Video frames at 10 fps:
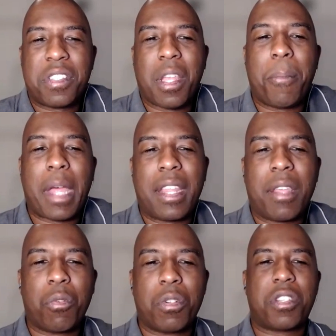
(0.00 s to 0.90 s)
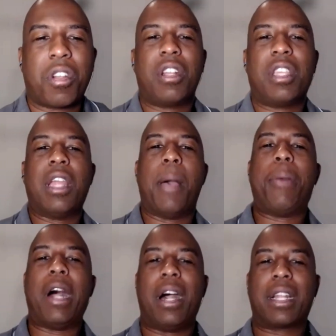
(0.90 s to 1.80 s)
If somebody were starting a
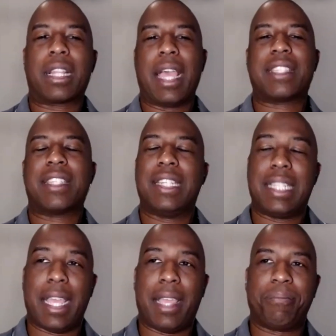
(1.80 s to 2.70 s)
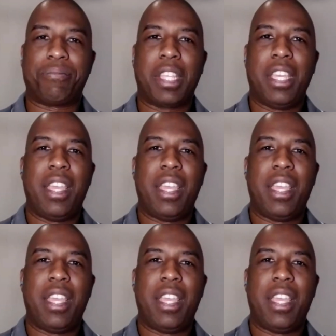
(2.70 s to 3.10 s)
podcast today